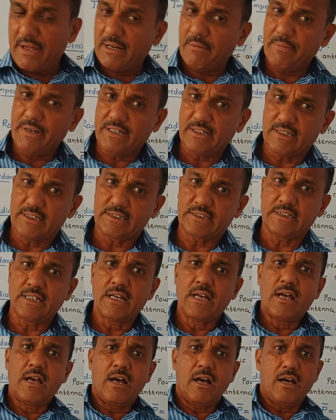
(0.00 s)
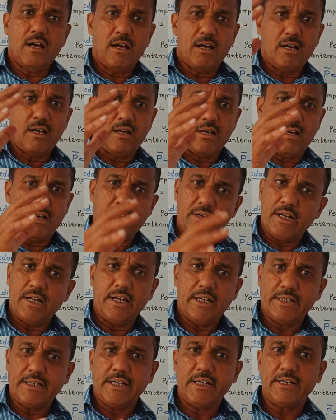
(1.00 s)
parameters uh,
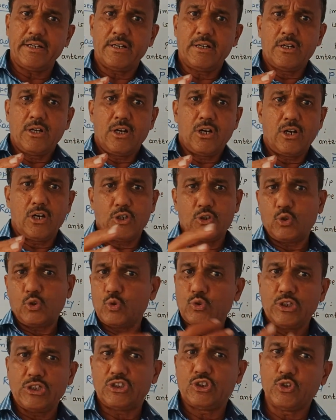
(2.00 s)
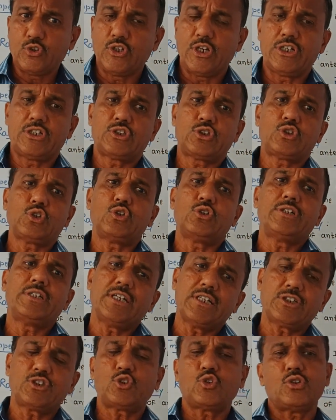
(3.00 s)
related uh, to this unit. So
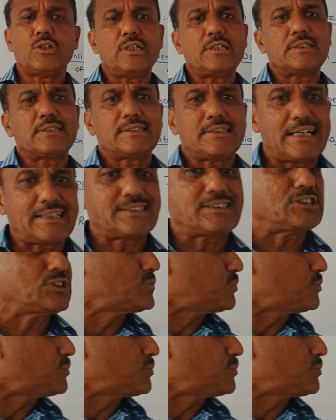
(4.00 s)
dear students, that's